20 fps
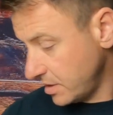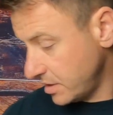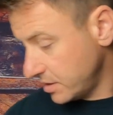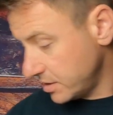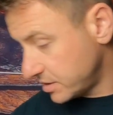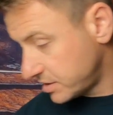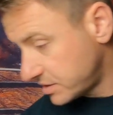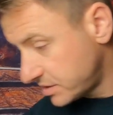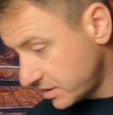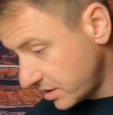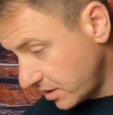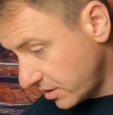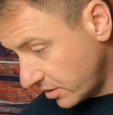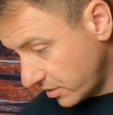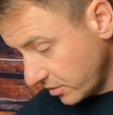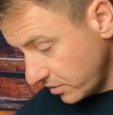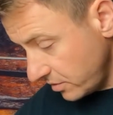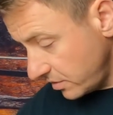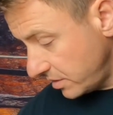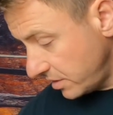
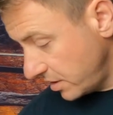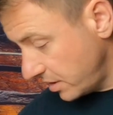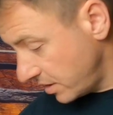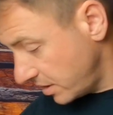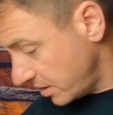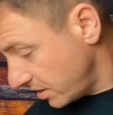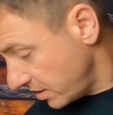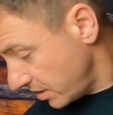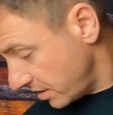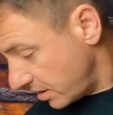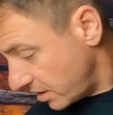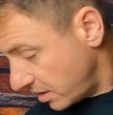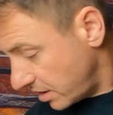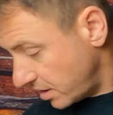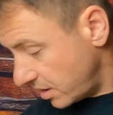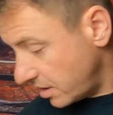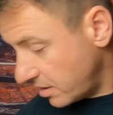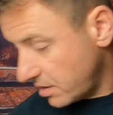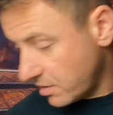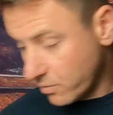So
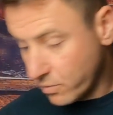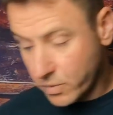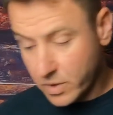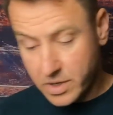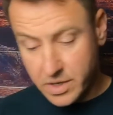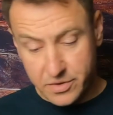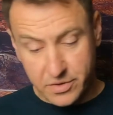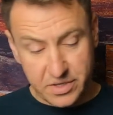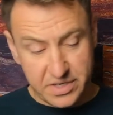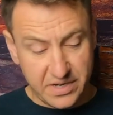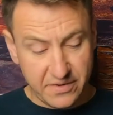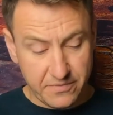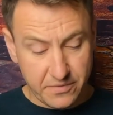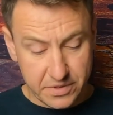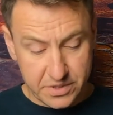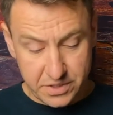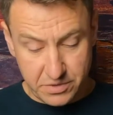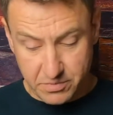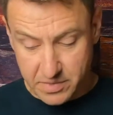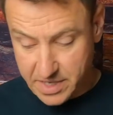one other
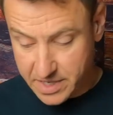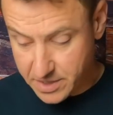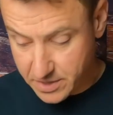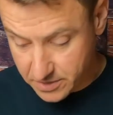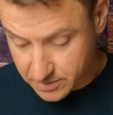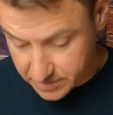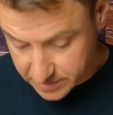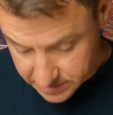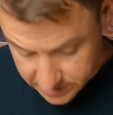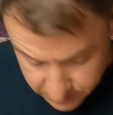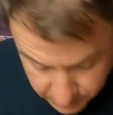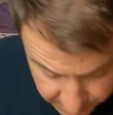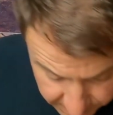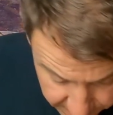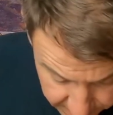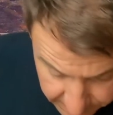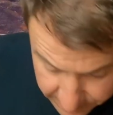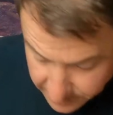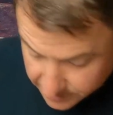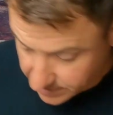difference you might notice
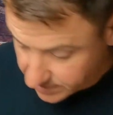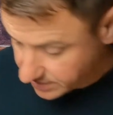with